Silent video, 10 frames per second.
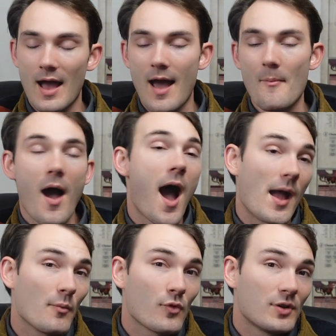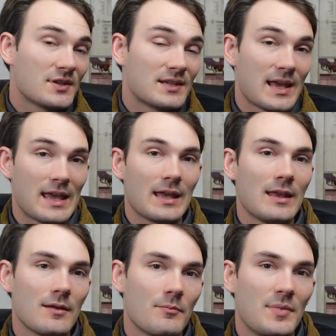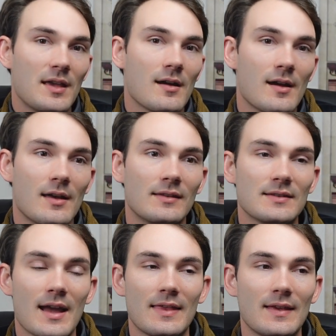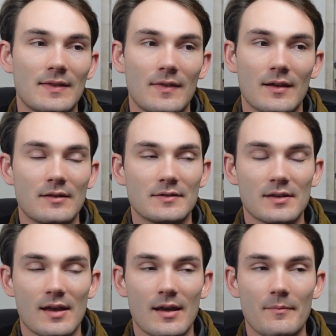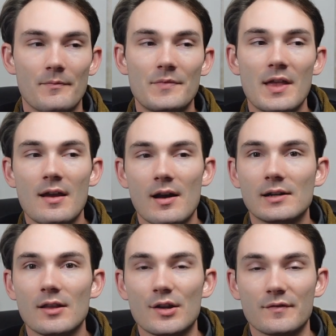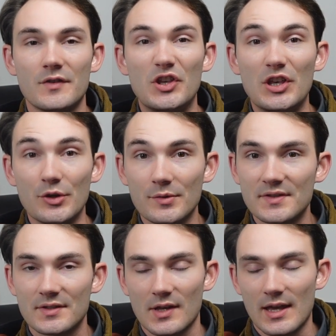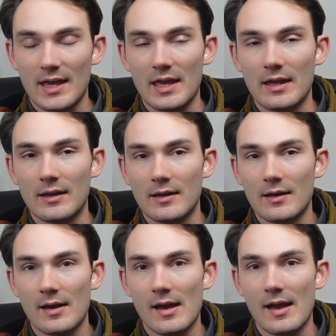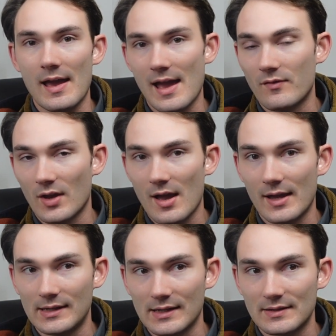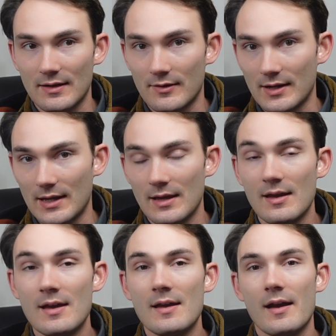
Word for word: Um, I'm going to take it because I think that there's um, a lot of use in uh, having a high dexterity